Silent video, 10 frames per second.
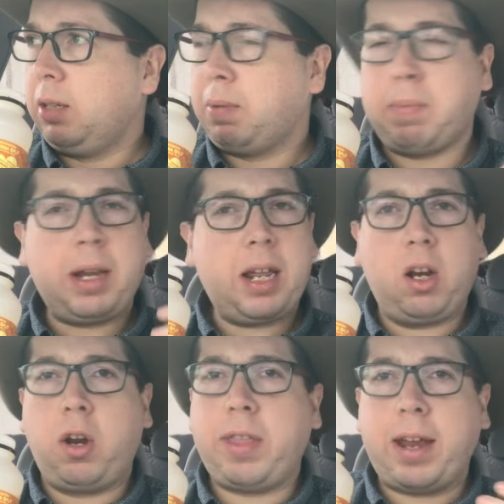But I'm getting a
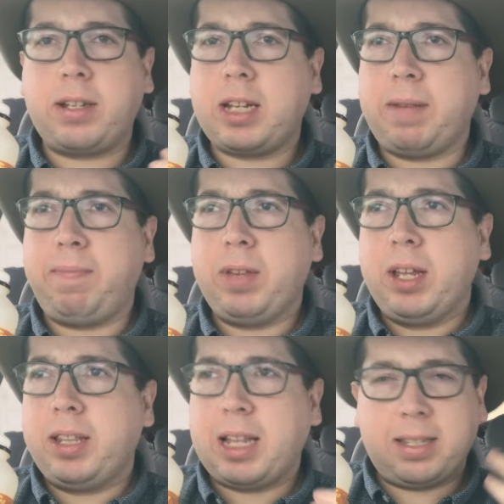lot of
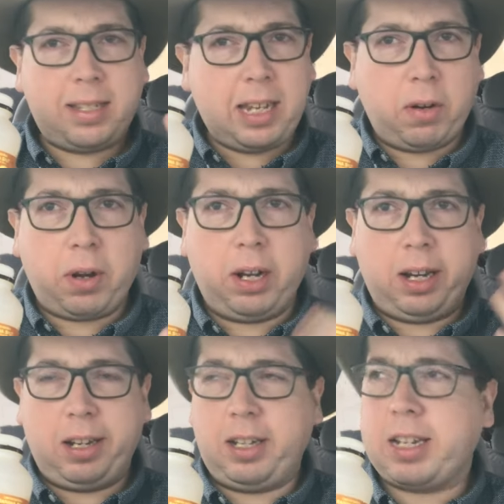that
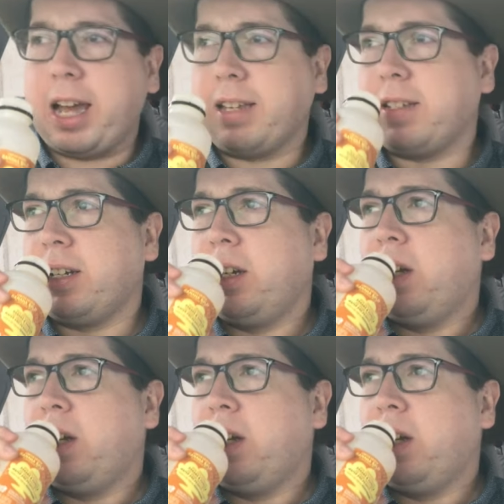cereal-y taste.